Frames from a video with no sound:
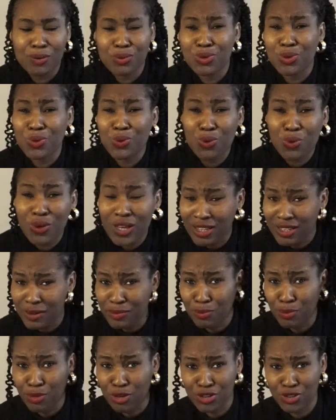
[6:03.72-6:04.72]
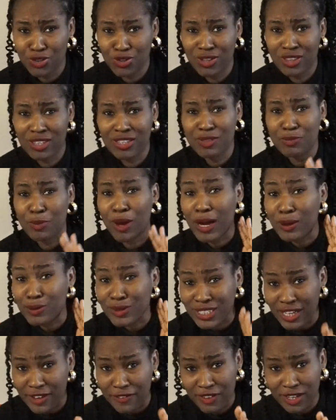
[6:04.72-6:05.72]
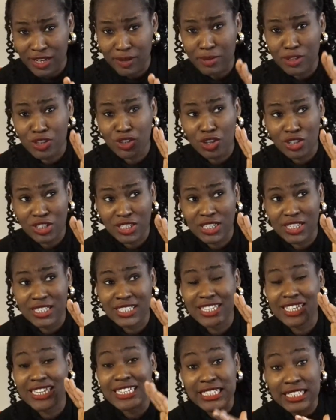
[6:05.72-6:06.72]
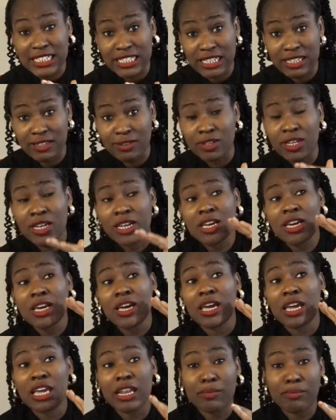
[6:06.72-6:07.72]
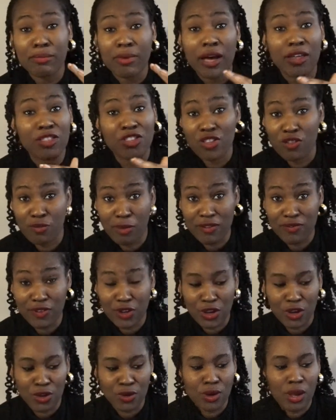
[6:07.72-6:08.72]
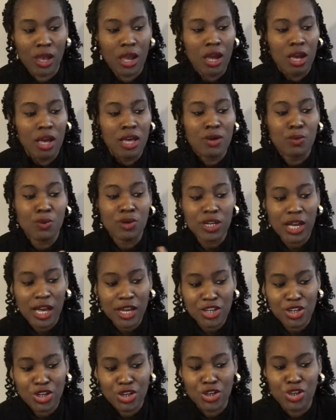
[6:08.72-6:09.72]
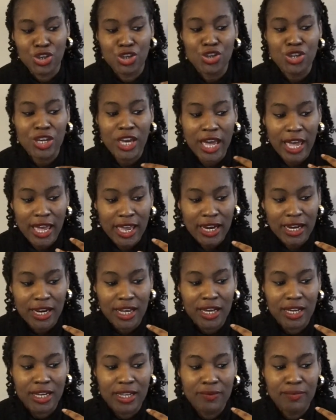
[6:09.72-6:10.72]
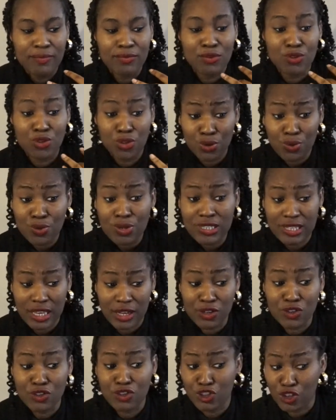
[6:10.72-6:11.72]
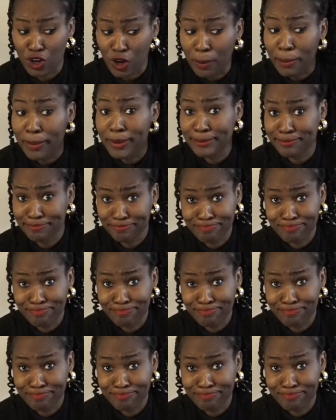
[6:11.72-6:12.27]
would quickly brush through this, but I would definitely be touching this in detail in another my video. What can you do? You can do a second job.